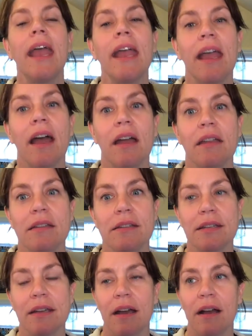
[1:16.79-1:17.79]

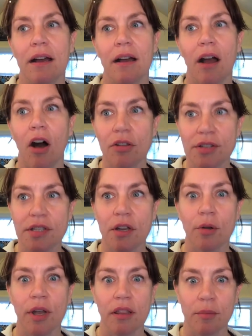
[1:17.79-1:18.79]
and
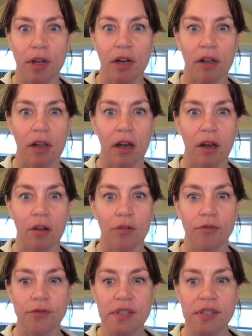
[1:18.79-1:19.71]
also in the middle of